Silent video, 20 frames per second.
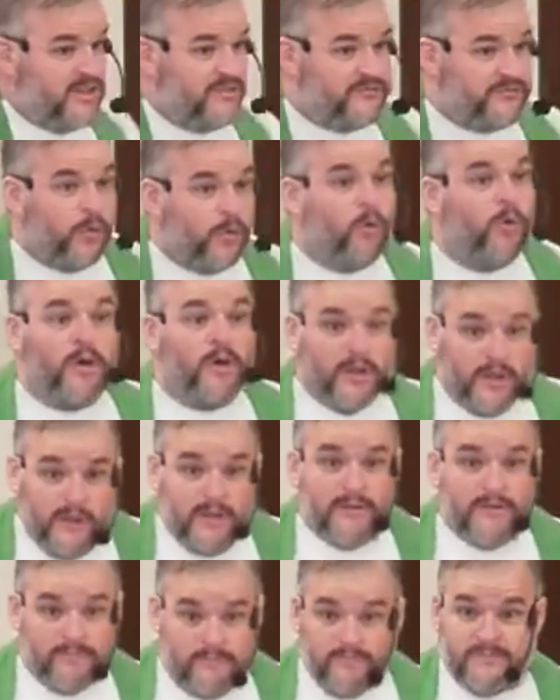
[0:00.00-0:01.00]
fool.
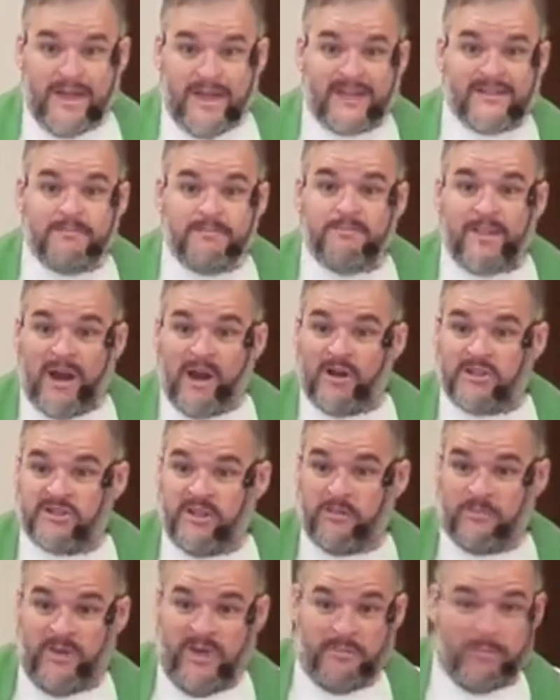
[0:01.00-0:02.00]
That's
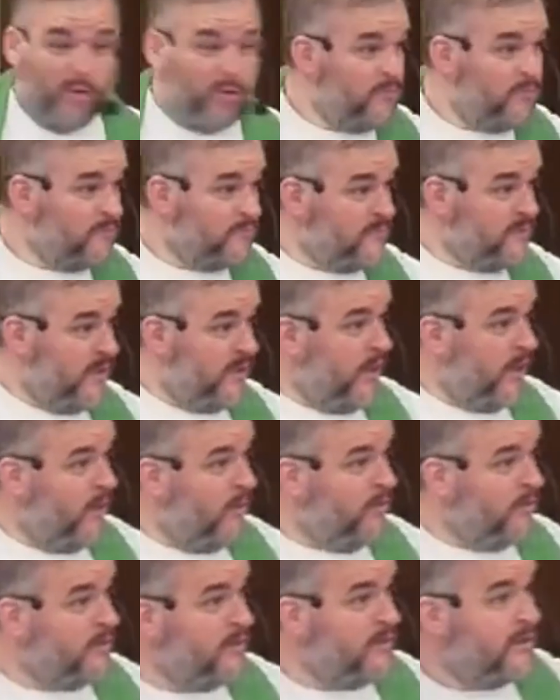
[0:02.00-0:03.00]
embarrassing, people, you
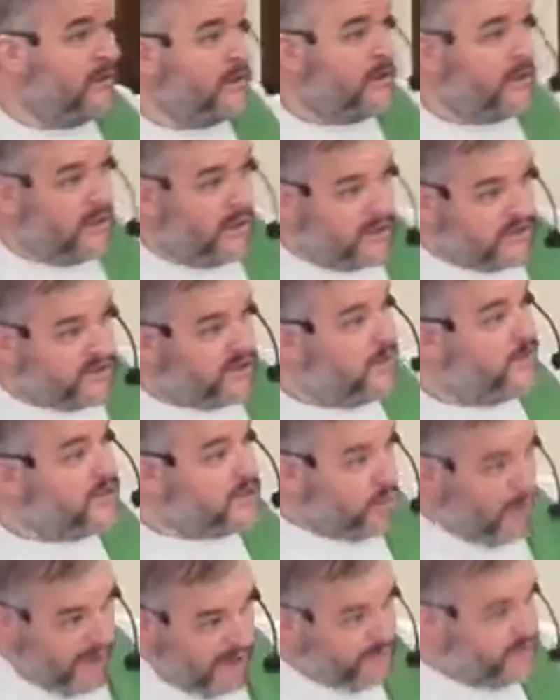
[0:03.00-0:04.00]
know? And so his
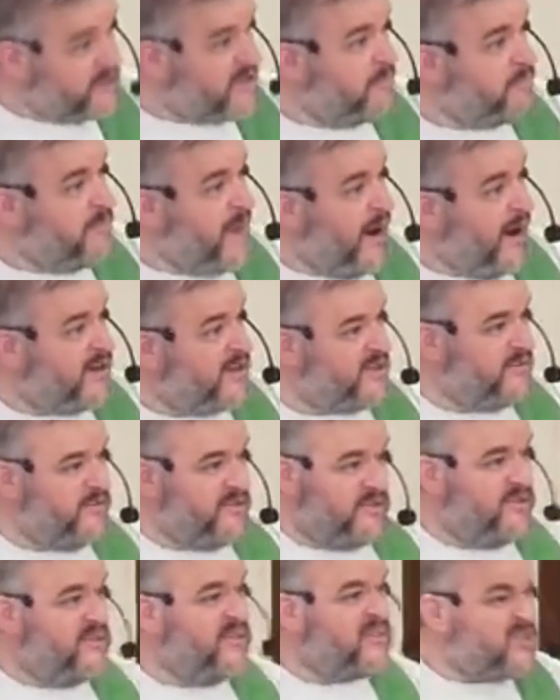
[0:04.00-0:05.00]
wife was embarrassed and
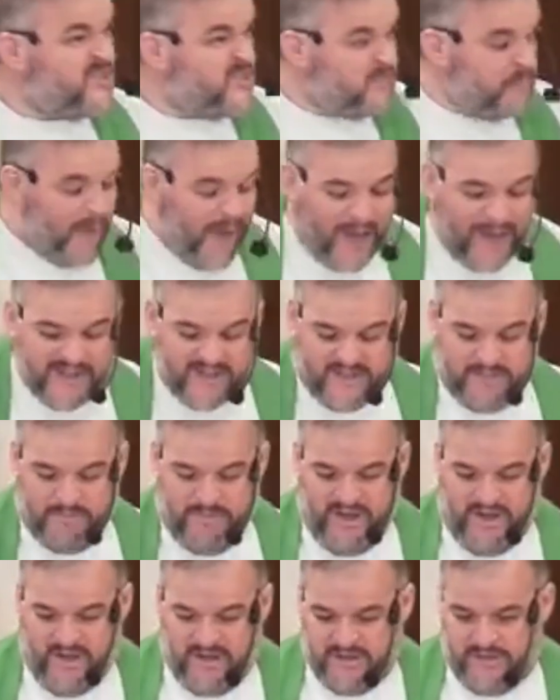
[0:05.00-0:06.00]
despised him
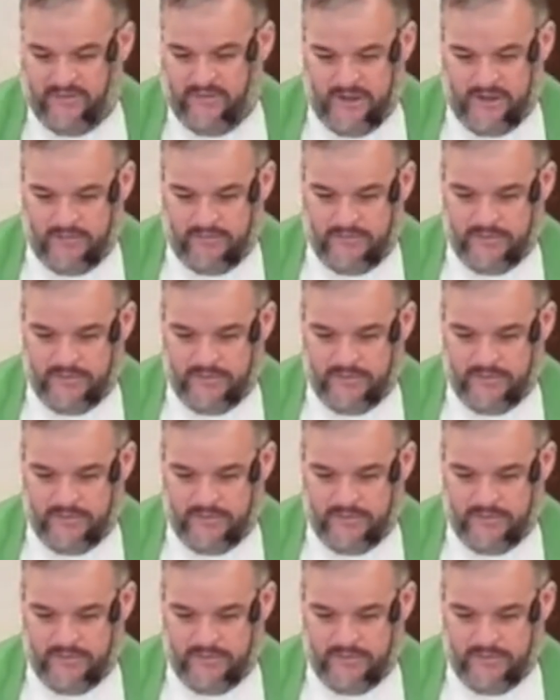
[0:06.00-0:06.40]
because of it.